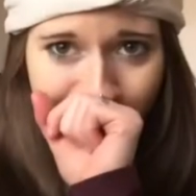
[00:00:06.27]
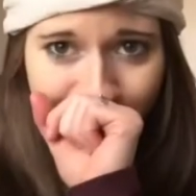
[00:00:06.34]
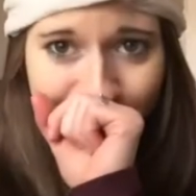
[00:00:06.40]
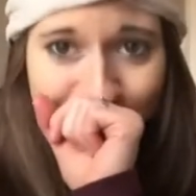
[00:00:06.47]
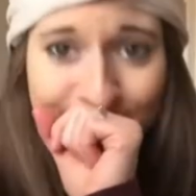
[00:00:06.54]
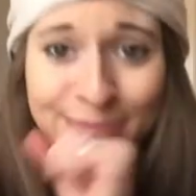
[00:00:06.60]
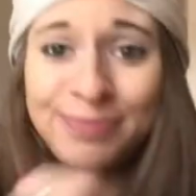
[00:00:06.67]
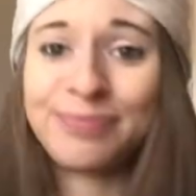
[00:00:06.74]

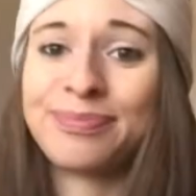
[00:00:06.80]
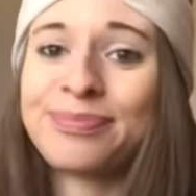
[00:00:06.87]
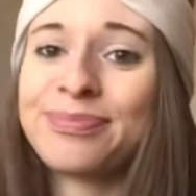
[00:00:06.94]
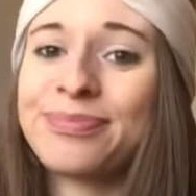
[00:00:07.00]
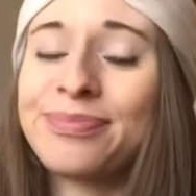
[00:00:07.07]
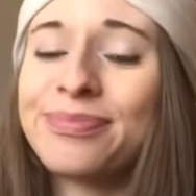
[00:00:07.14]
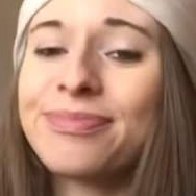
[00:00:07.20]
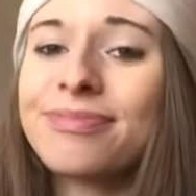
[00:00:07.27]
And
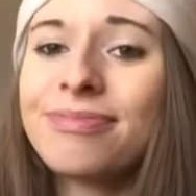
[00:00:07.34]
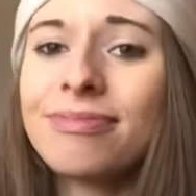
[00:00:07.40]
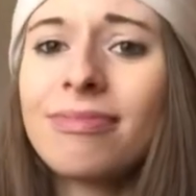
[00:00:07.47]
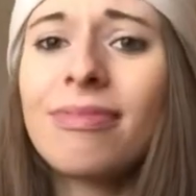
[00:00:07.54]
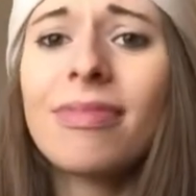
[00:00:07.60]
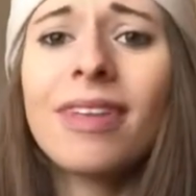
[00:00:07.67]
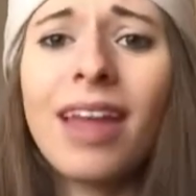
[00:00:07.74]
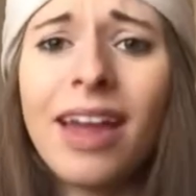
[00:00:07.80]

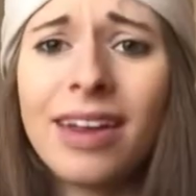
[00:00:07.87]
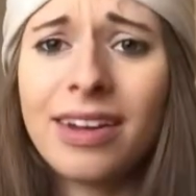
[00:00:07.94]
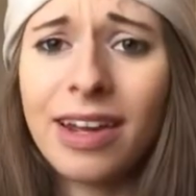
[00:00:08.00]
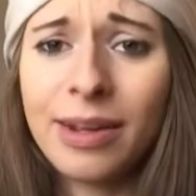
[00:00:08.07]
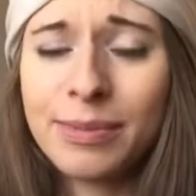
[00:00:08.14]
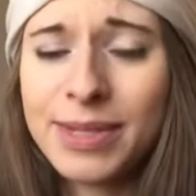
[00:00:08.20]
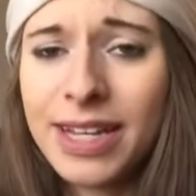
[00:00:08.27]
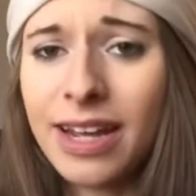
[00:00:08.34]
I
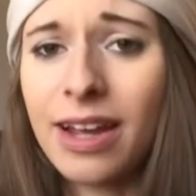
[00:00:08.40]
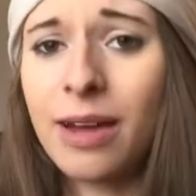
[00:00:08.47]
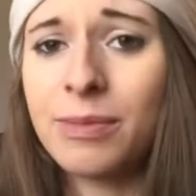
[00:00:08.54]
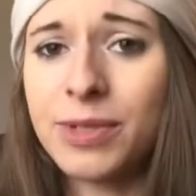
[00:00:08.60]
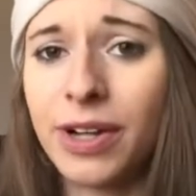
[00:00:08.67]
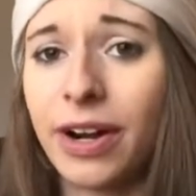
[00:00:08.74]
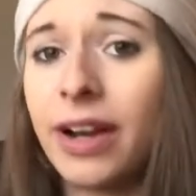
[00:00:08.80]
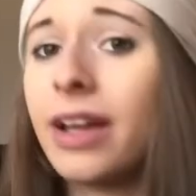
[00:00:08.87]
am sick, I'm
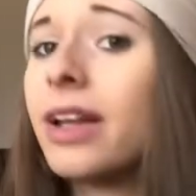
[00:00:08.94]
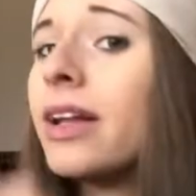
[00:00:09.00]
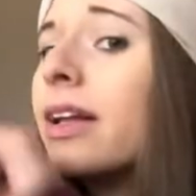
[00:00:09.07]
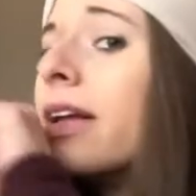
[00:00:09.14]
sorry.